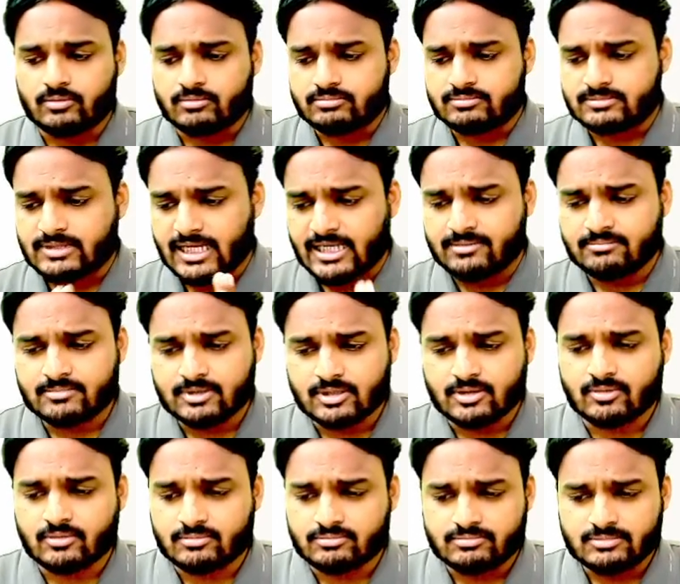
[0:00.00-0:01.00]
time,
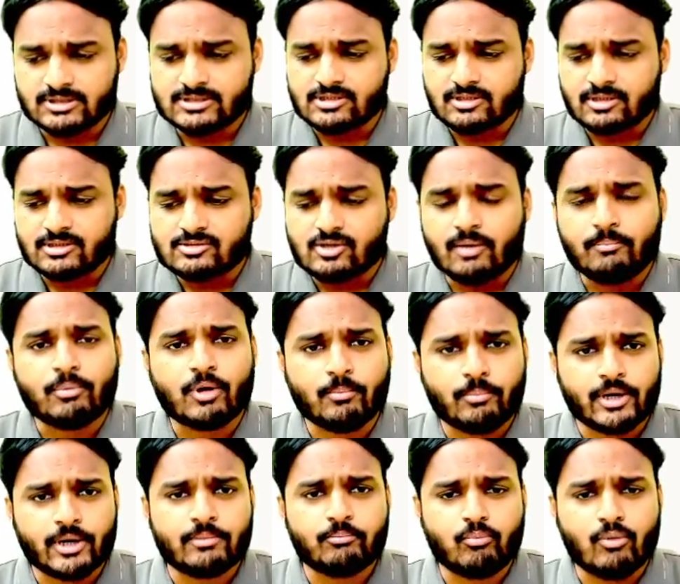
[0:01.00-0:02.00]
this is also
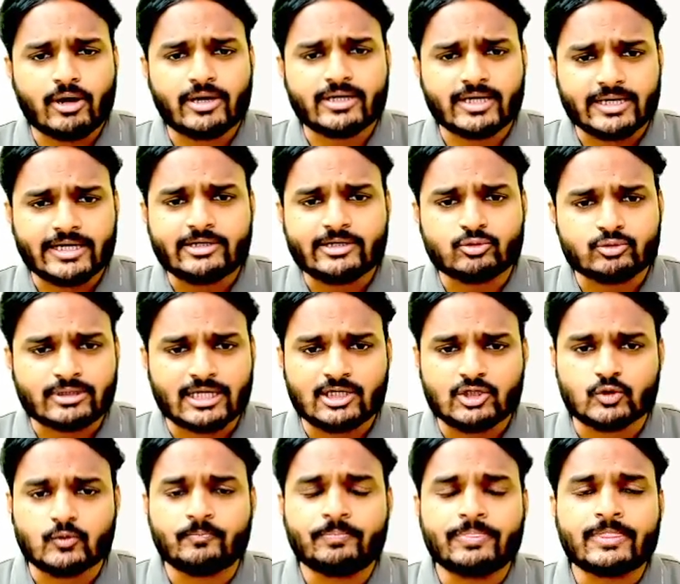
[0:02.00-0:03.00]
appropriate point I need to tell
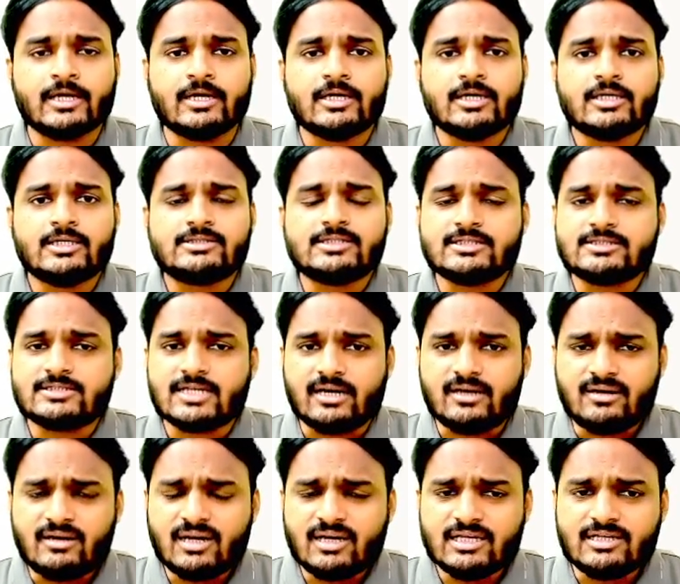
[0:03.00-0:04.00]
you. See,
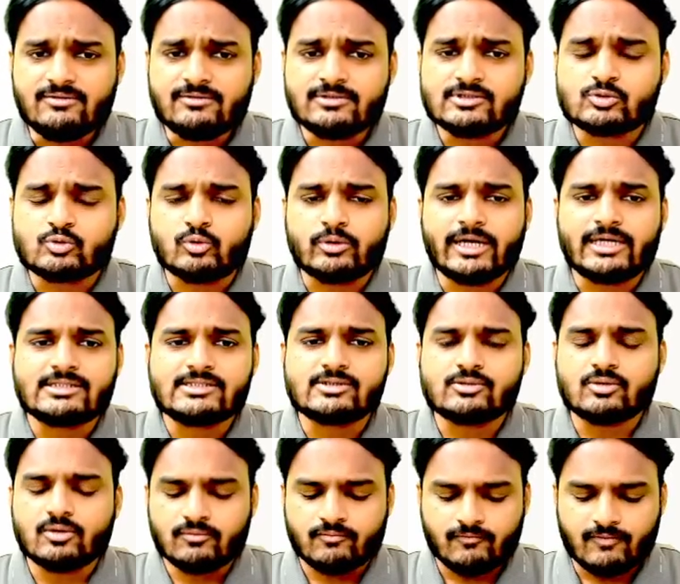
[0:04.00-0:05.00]
generally students,
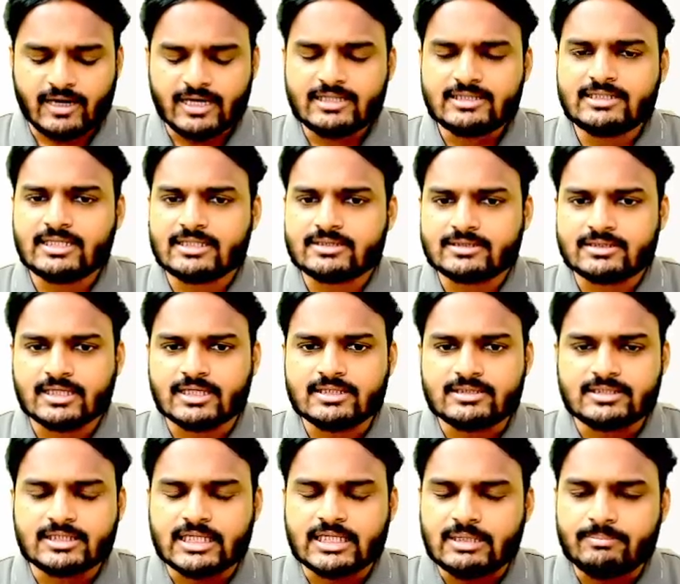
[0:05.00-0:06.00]
why they think
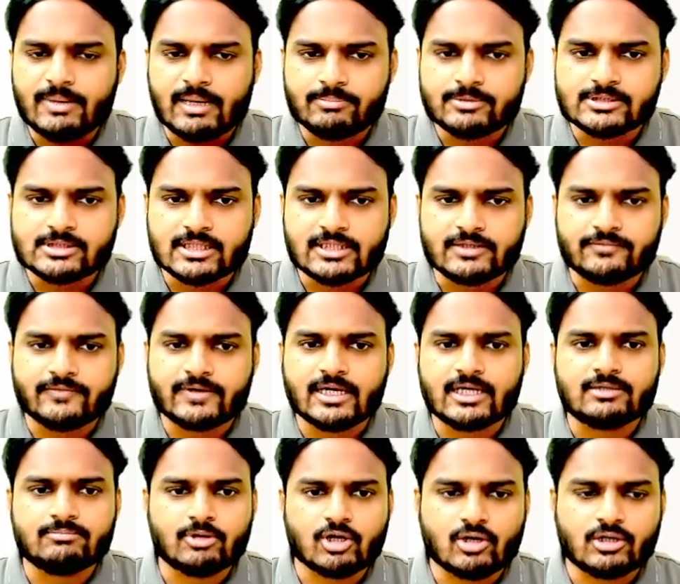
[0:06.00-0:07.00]
theory papers are
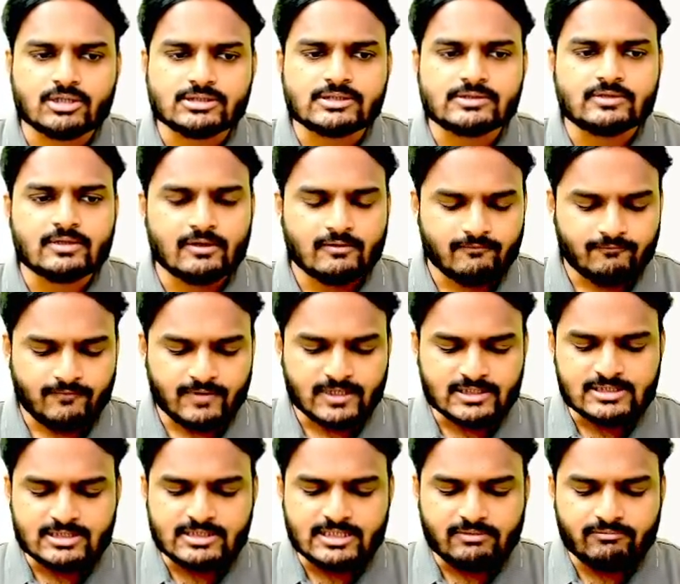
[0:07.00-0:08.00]
difficult, because
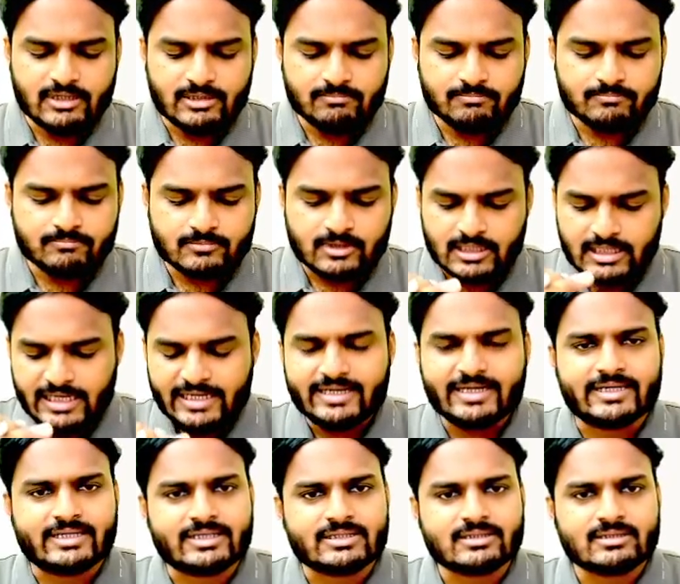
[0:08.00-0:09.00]
first they will read
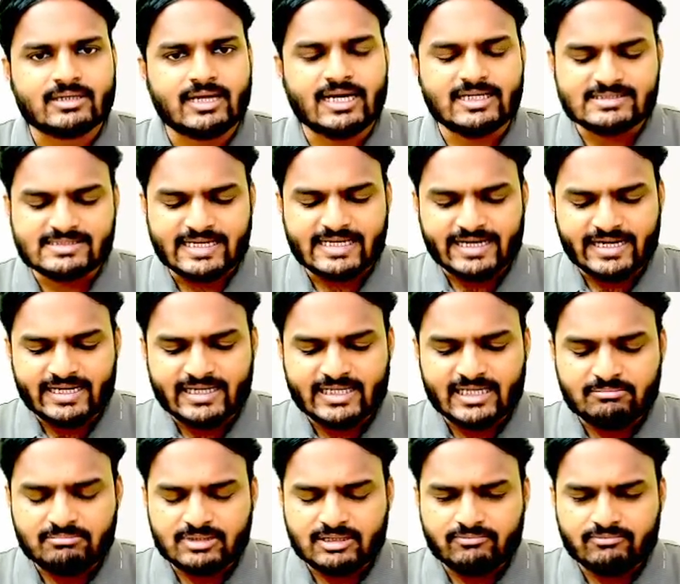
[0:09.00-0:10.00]
it, and second
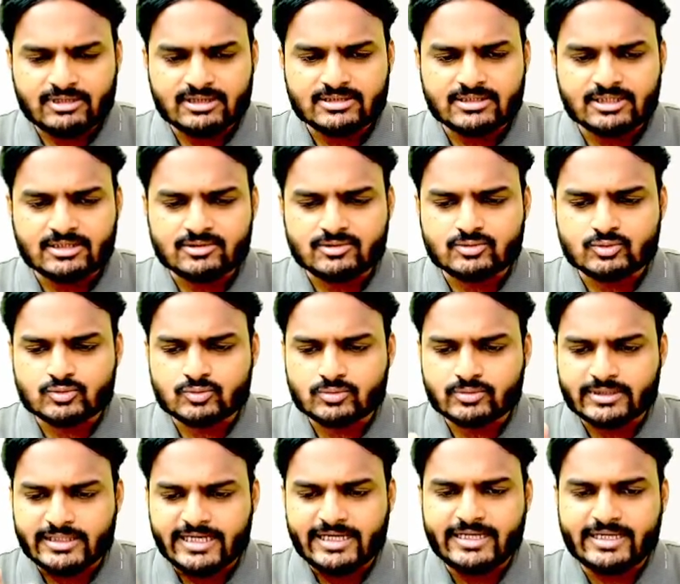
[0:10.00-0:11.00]
time they will think to
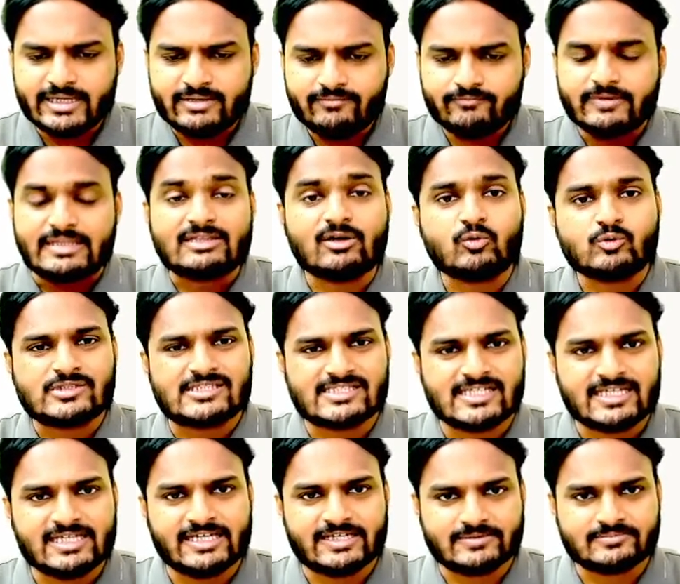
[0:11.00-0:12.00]
read it without
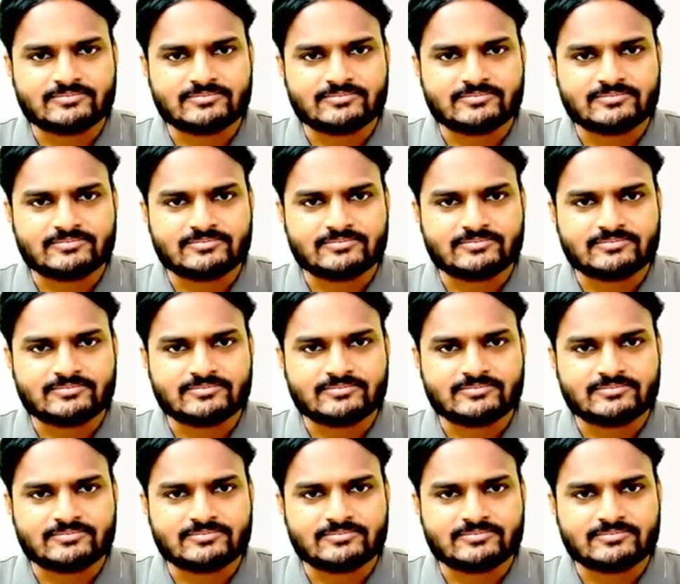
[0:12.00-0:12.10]
seeing.